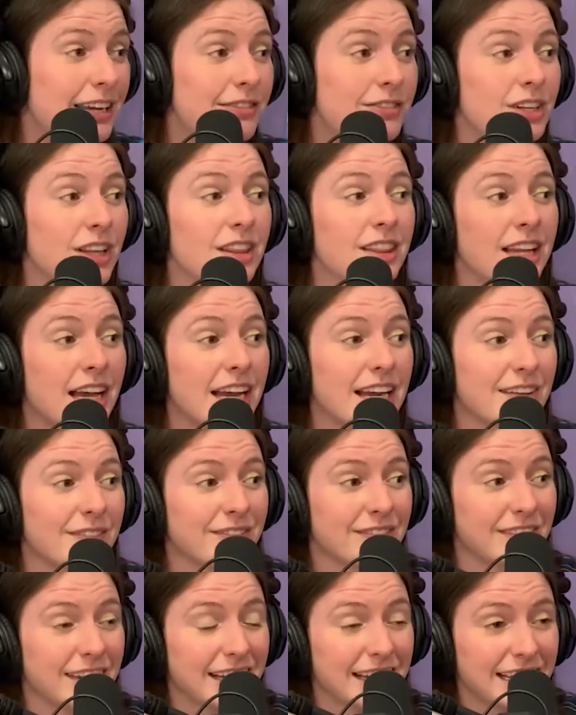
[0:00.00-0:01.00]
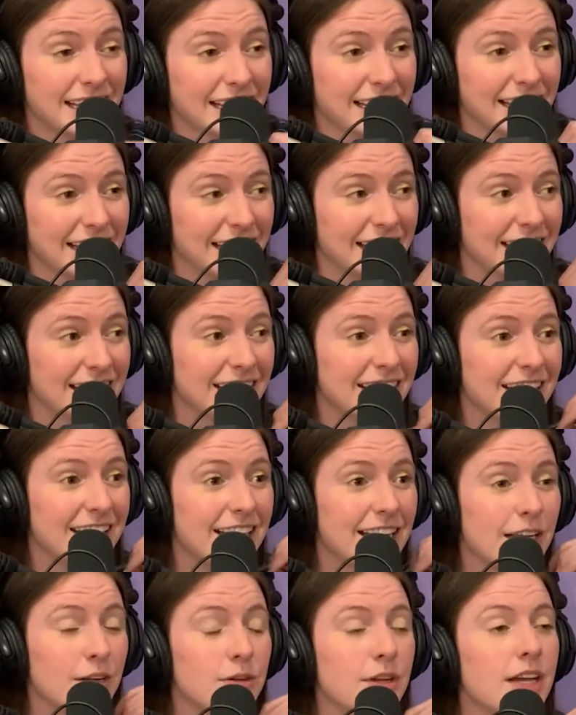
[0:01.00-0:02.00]
a lot of money.
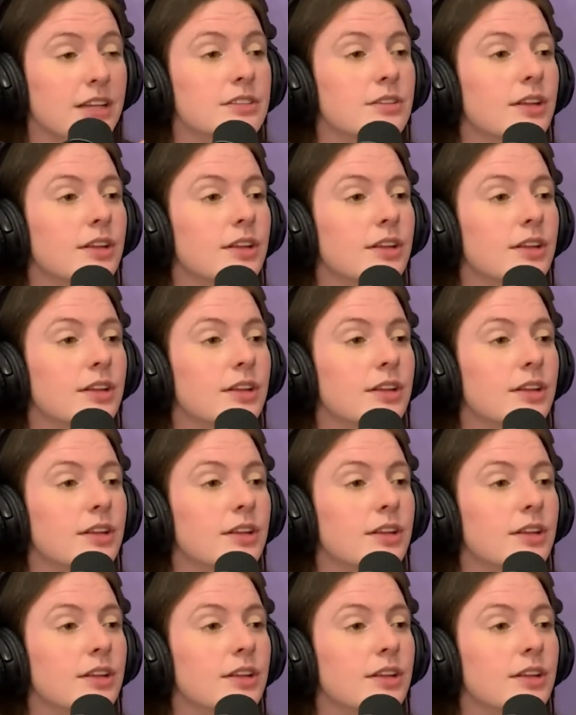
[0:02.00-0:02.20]
Because